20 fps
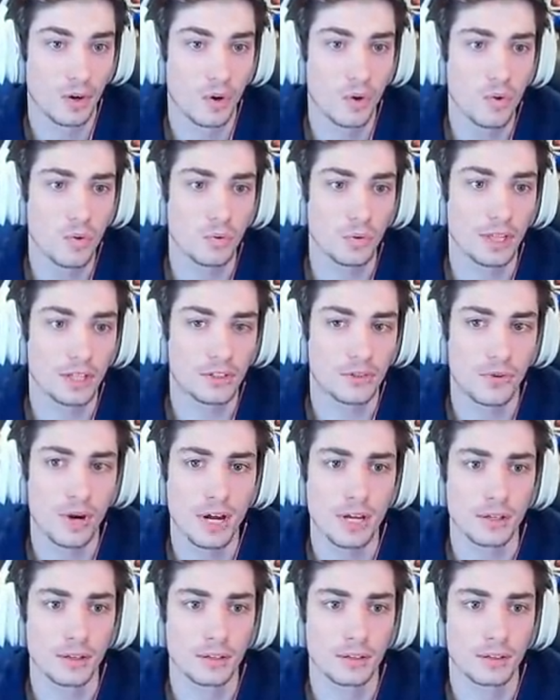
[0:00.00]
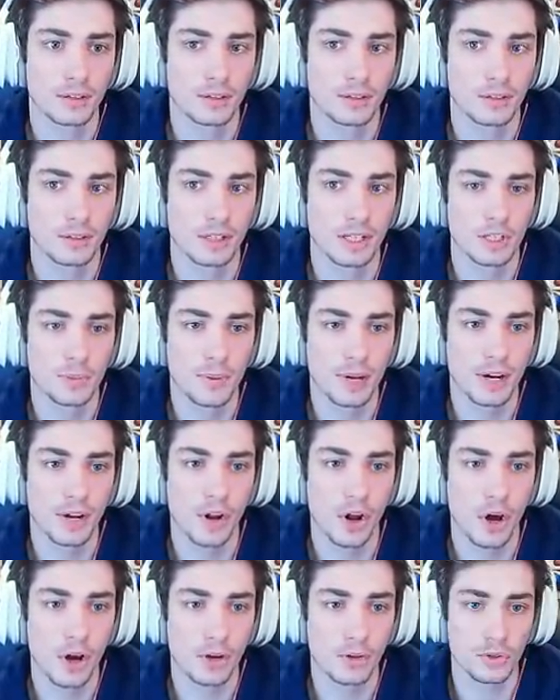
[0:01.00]
Ooh, that's right. It's been
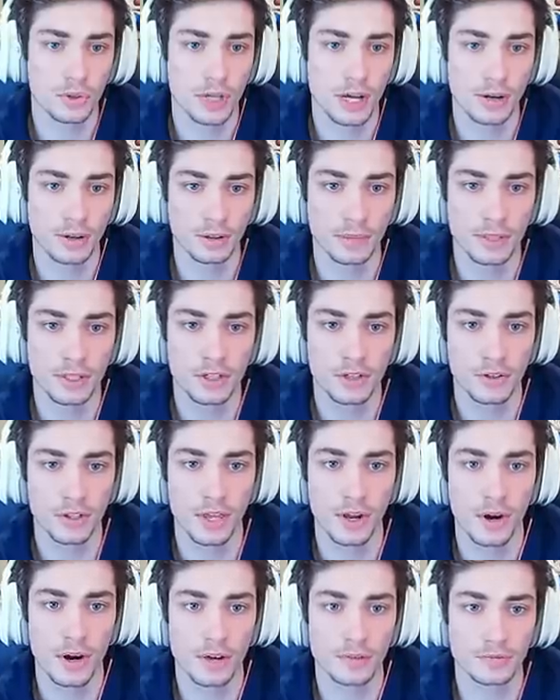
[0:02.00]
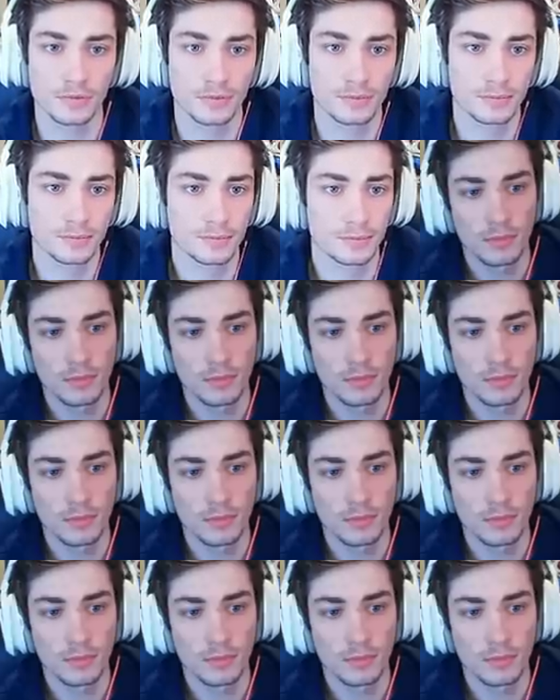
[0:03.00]
on auto scouting. Let me turn that off.